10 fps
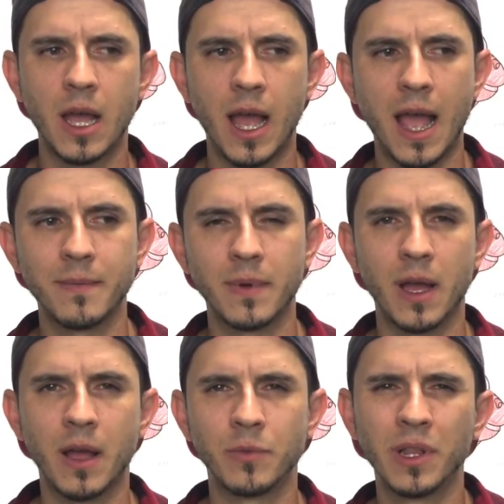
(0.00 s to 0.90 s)

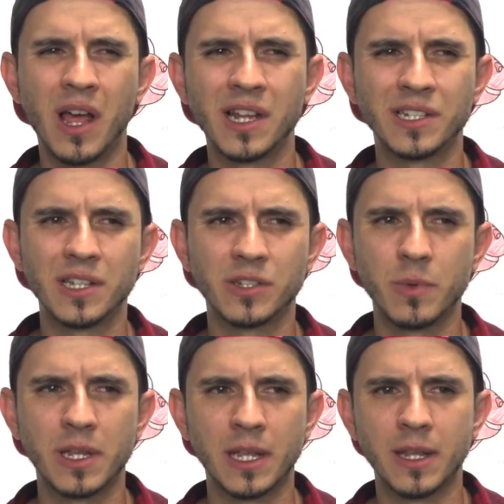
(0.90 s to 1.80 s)
I realized this
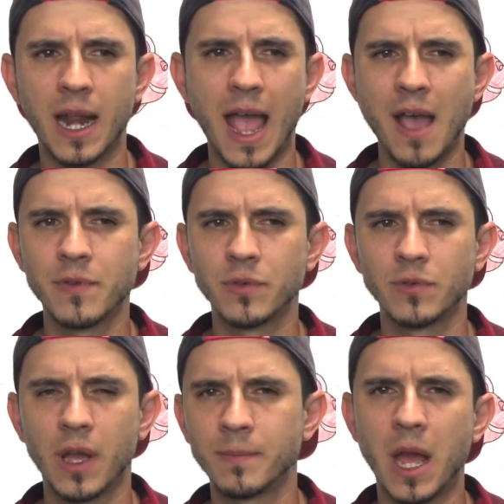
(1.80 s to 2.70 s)
weekend that
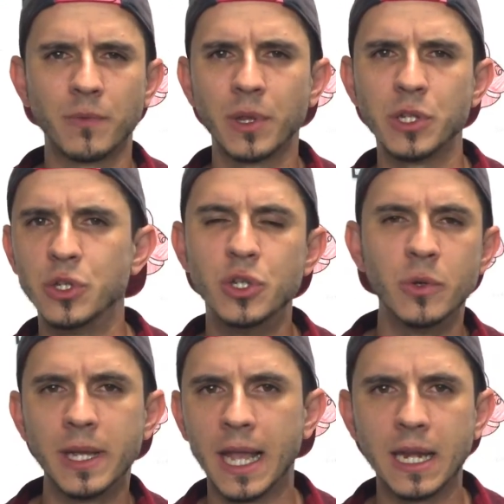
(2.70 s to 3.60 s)
I'm not really
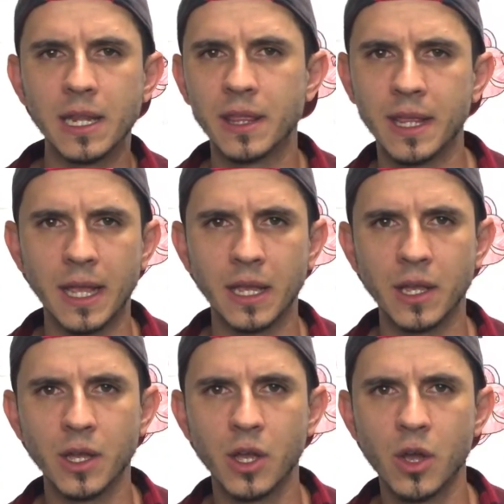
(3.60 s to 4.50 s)
doing anything
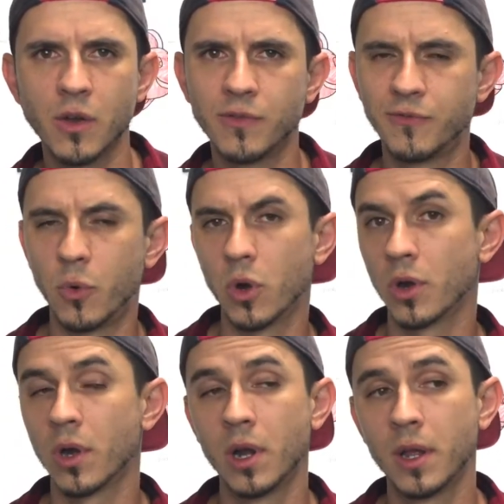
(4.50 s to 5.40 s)

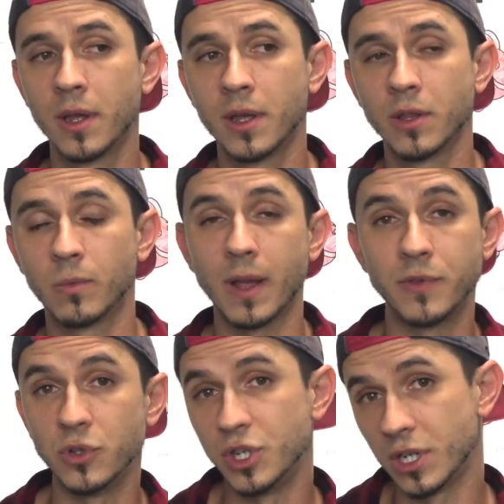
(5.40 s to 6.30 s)
for
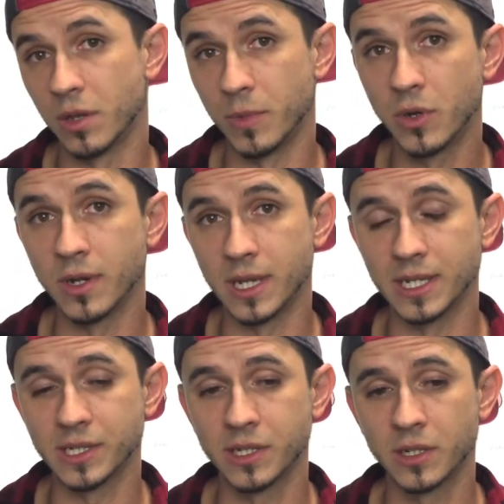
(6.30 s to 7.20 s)
refugee
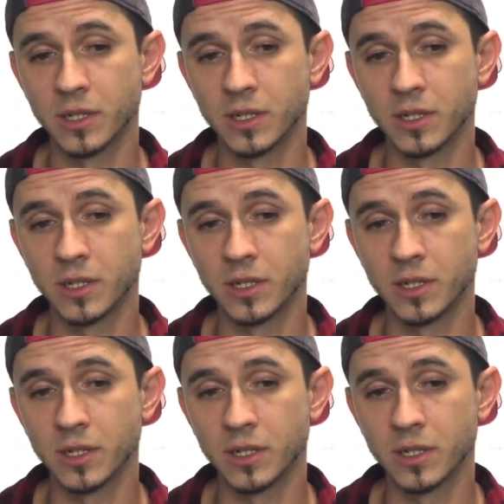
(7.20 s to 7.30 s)
communities.